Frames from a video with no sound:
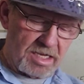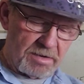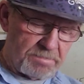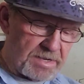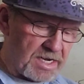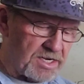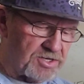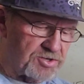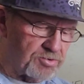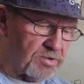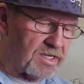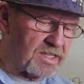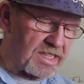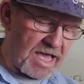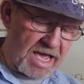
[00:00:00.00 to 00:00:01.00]
But in
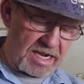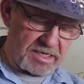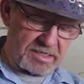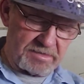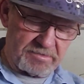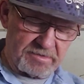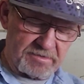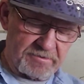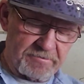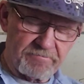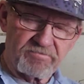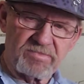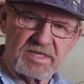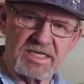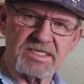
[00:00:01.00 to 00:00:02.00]
doing that,
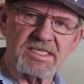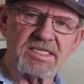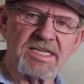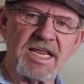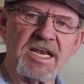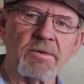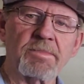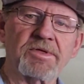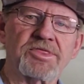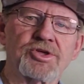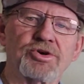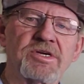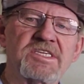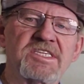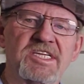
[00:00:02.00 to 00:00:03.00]
this is a number
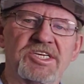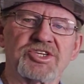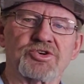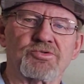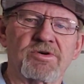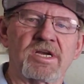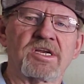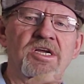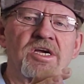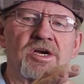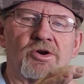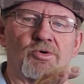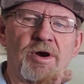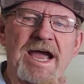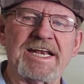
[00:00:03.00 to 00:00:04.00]
36 grit
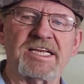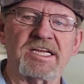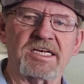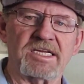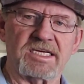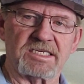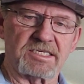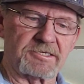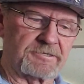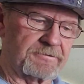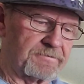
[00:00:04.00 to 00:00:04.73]
grinding disc.